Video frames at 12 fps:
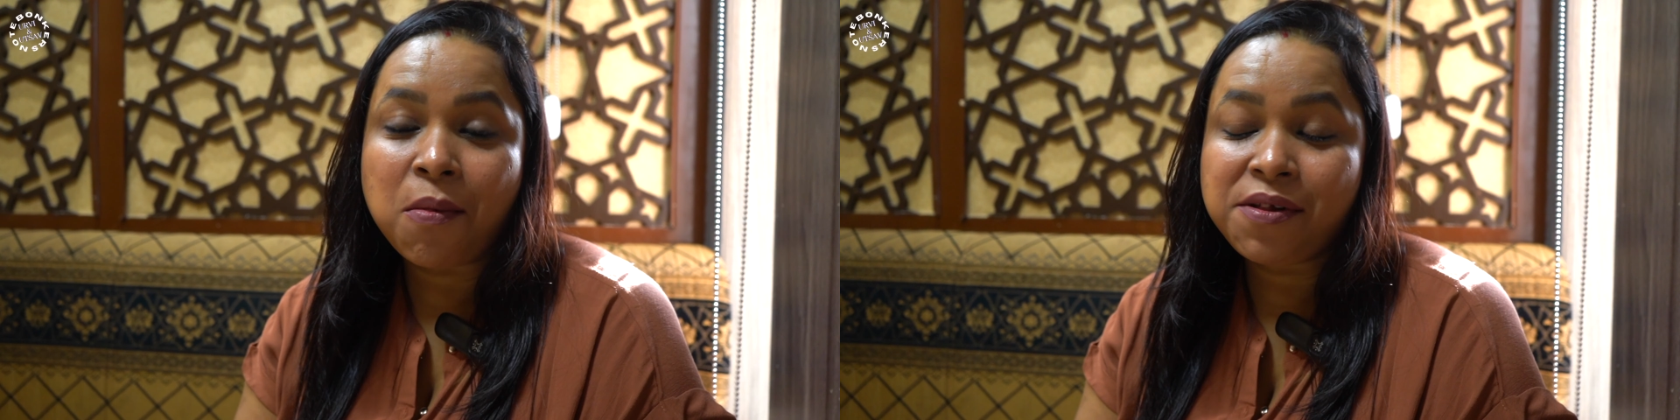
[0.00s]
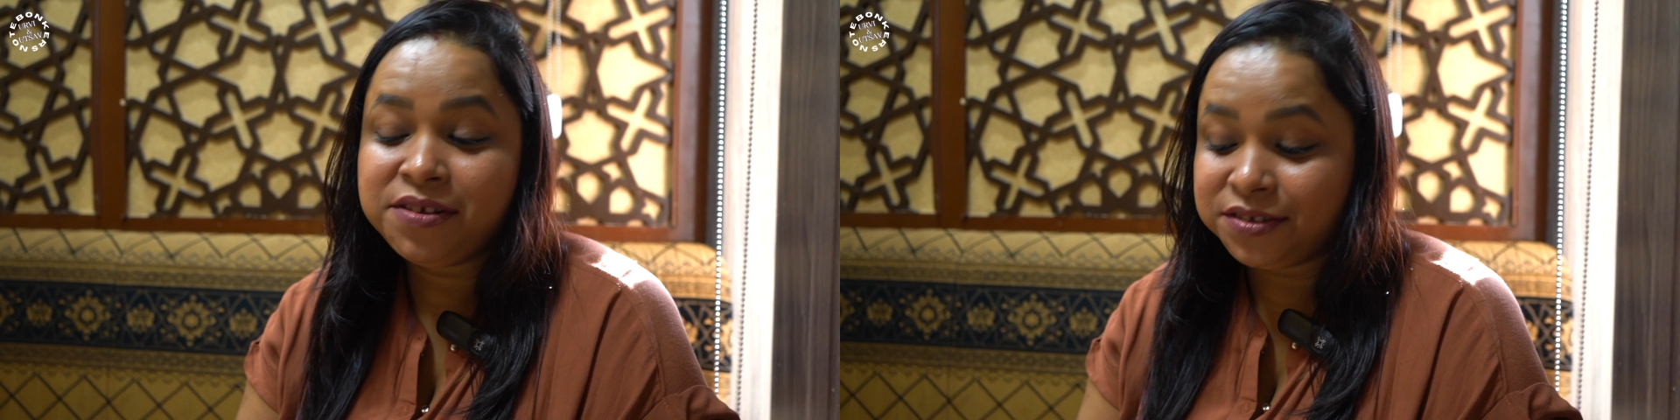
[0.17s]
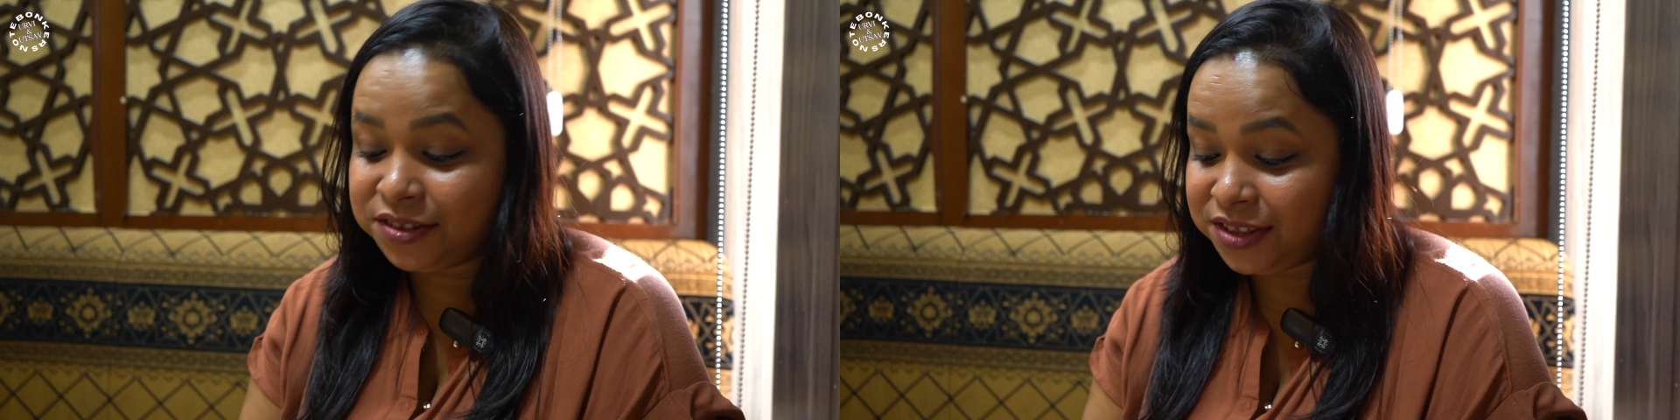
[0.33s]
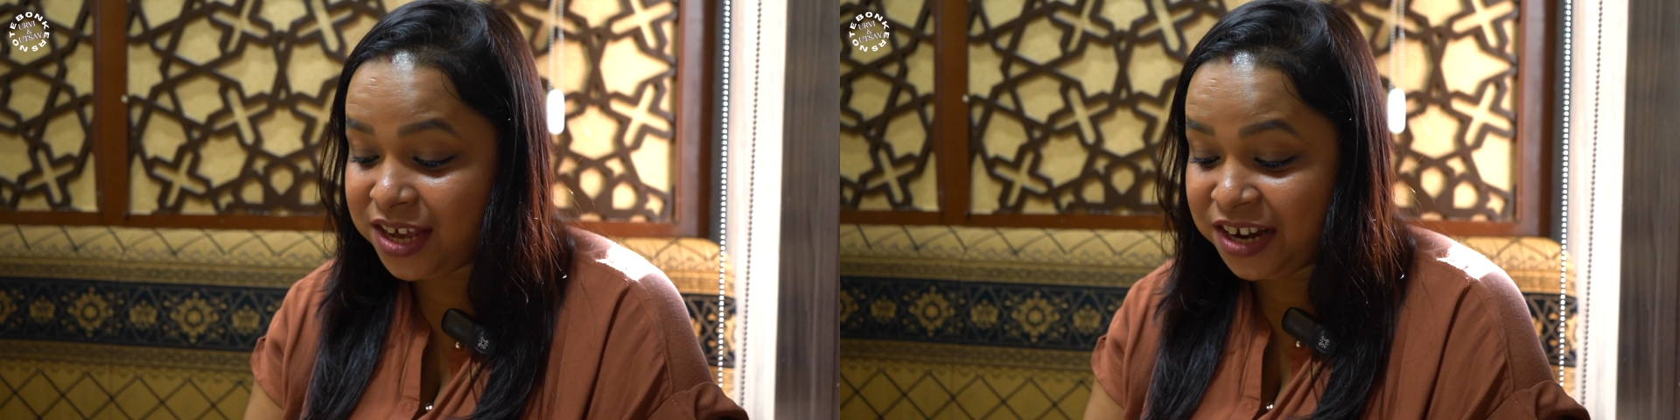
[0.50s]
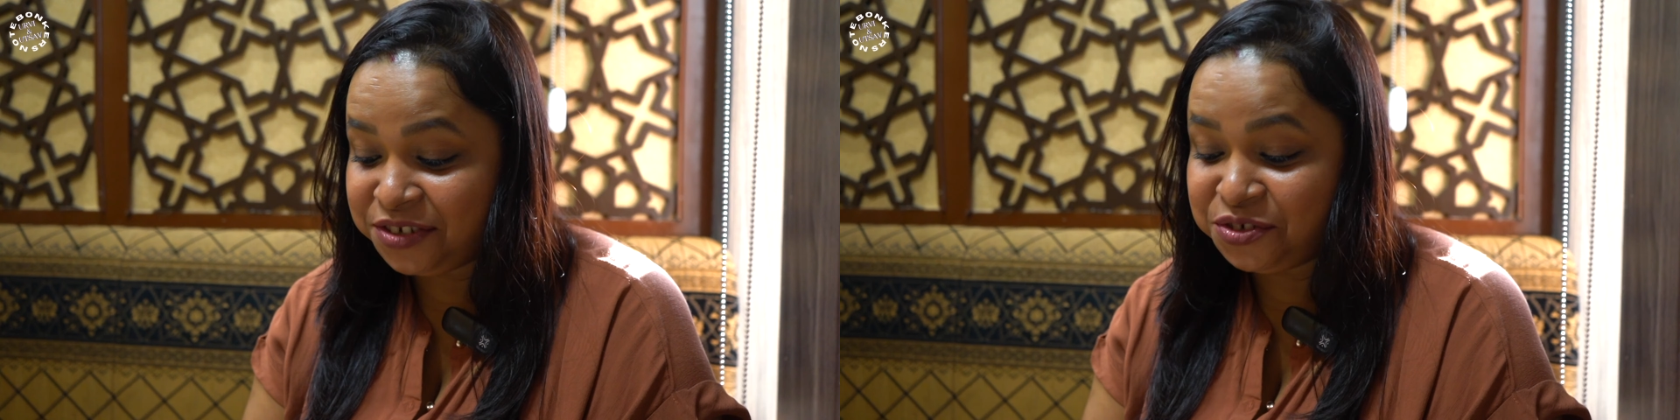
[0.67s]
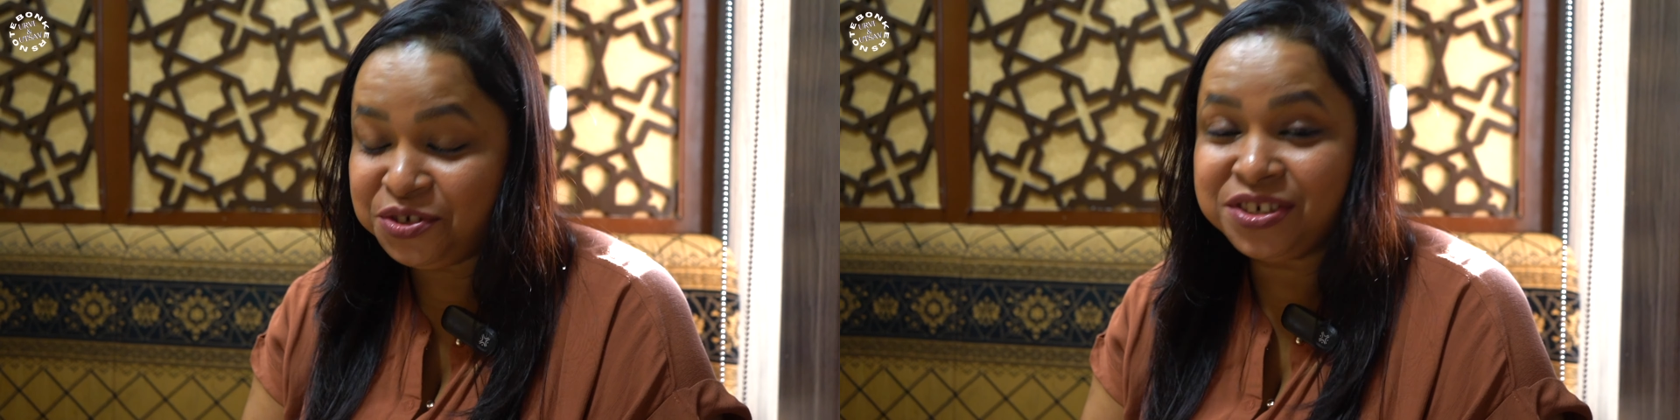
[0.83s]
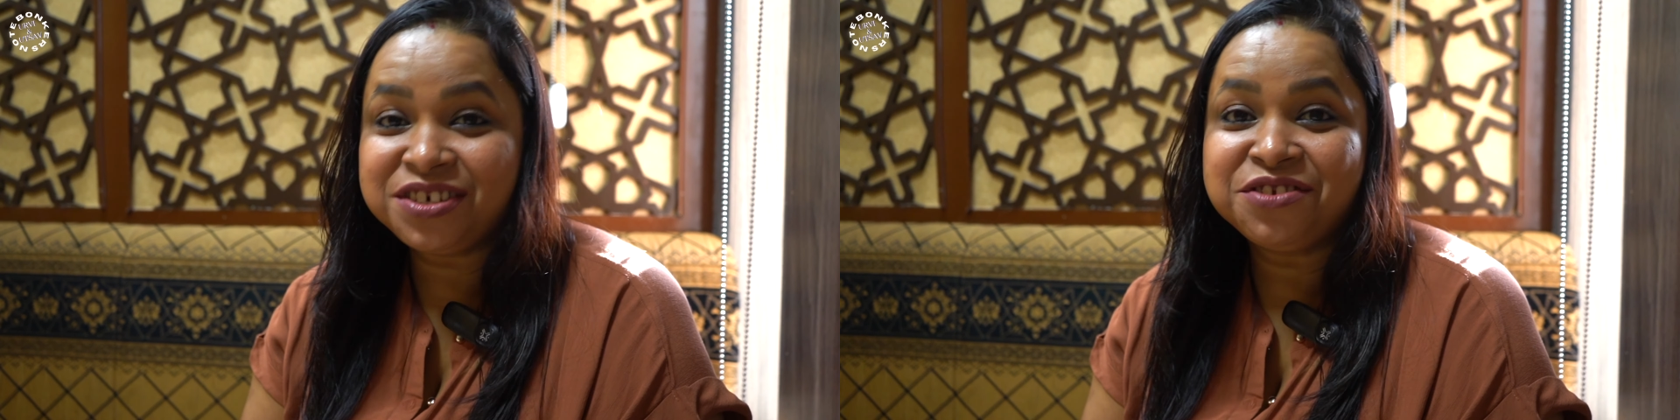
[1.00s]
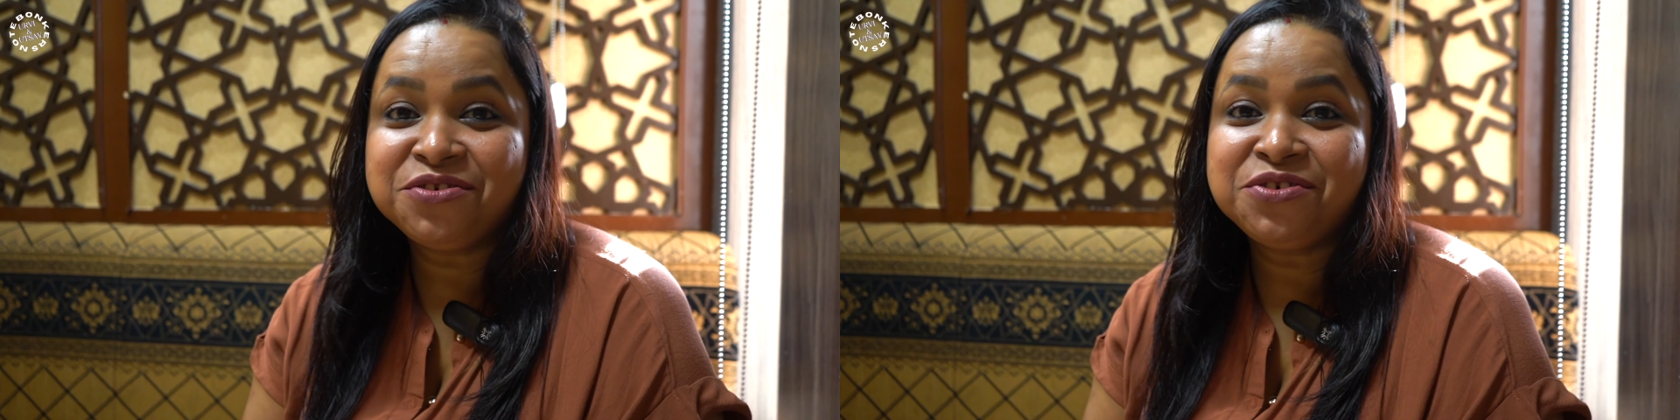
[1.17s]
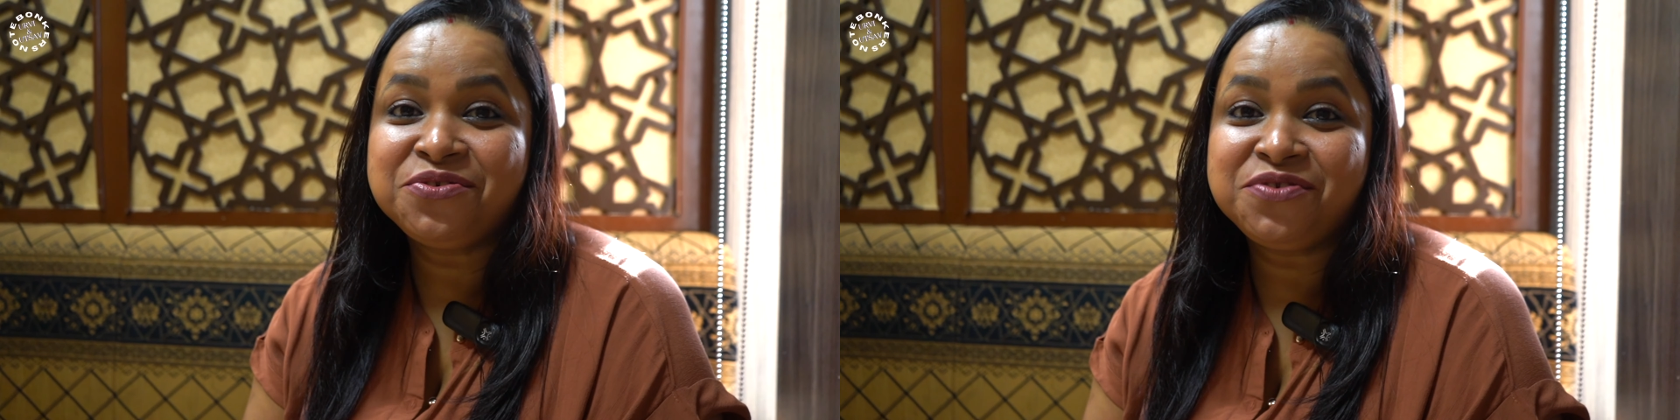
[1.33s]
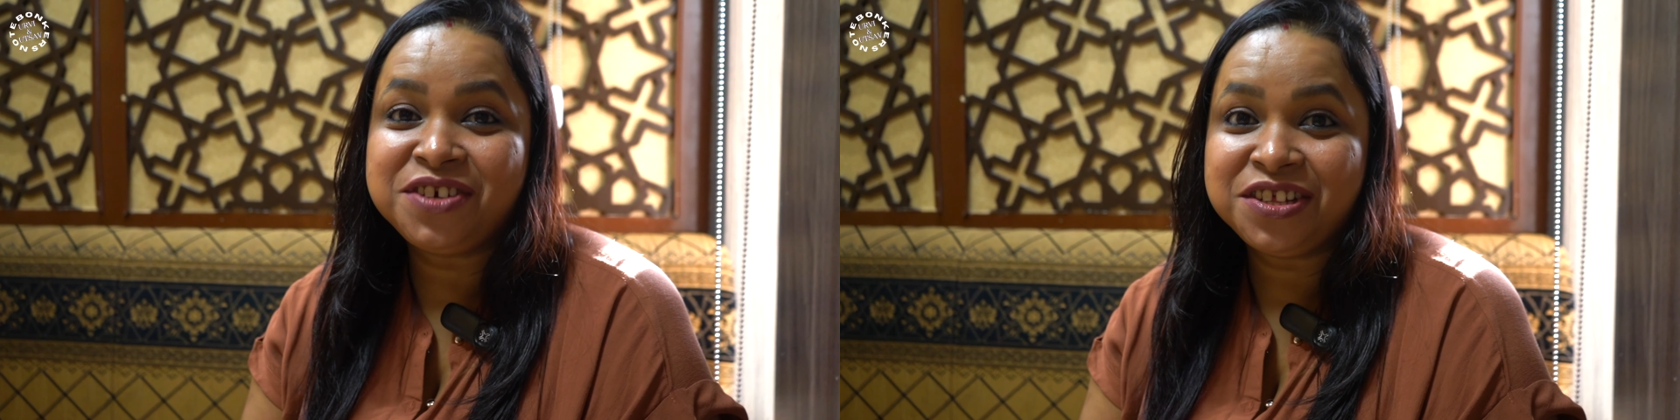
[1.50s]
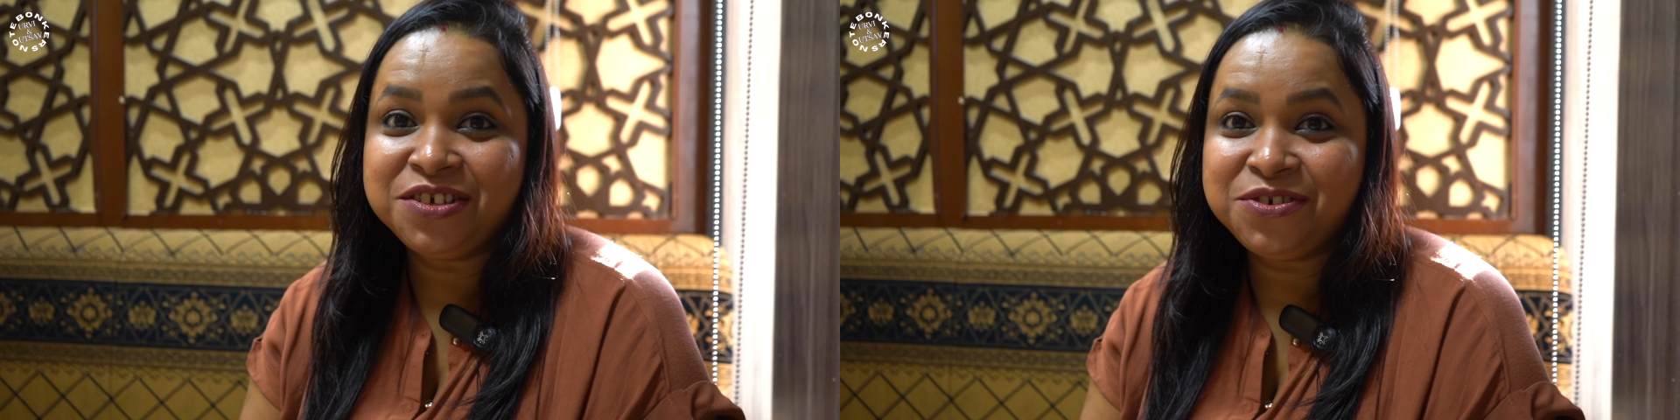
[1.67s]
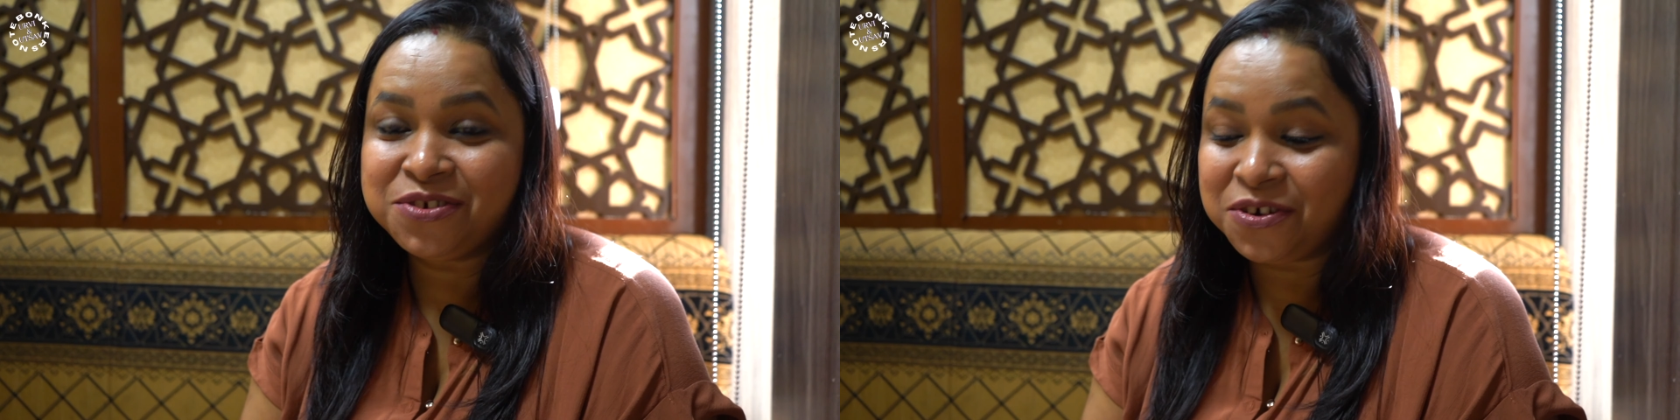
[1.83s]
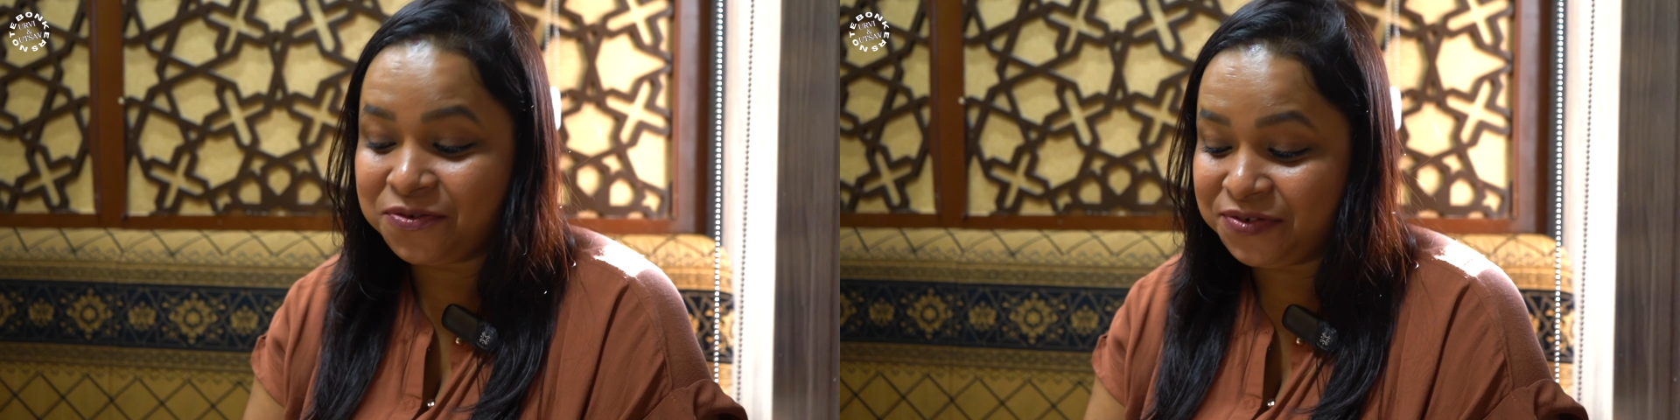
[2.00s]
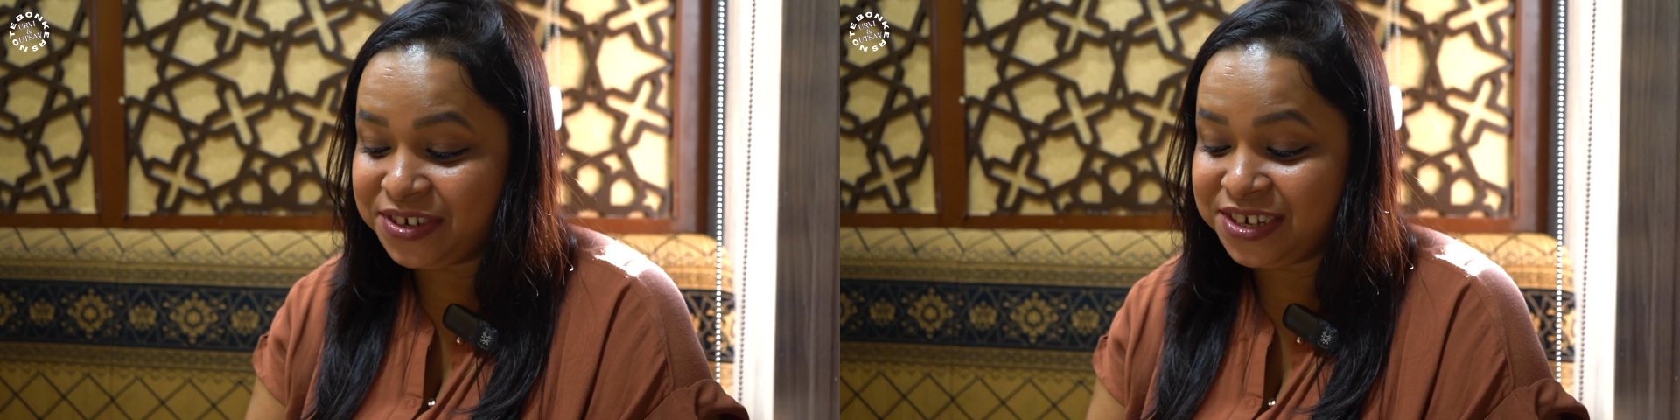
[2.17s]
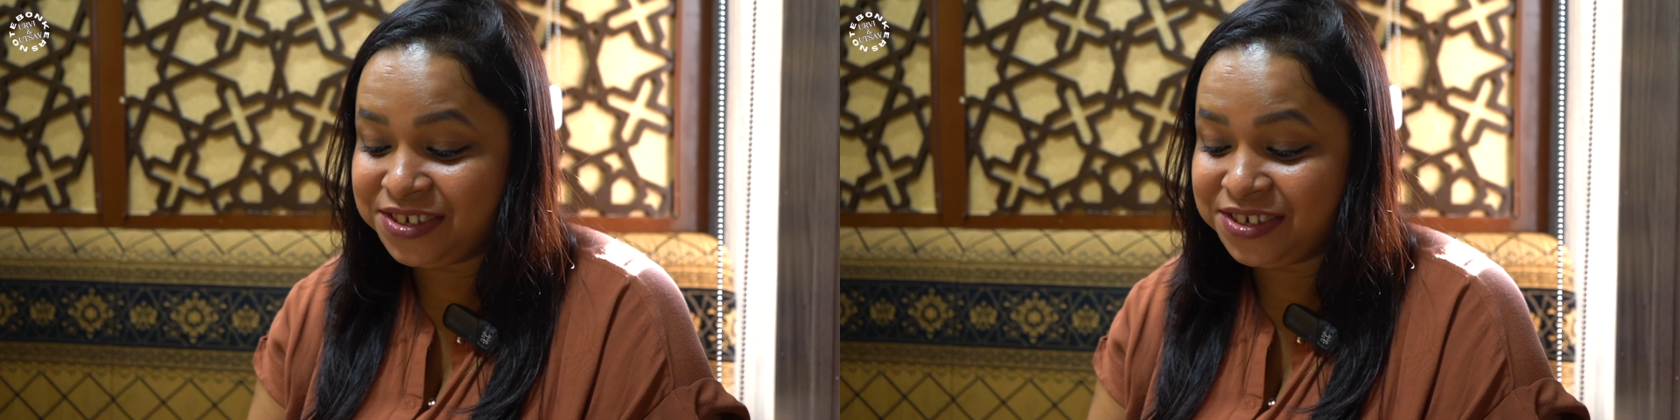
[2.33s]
That chicken is really soft,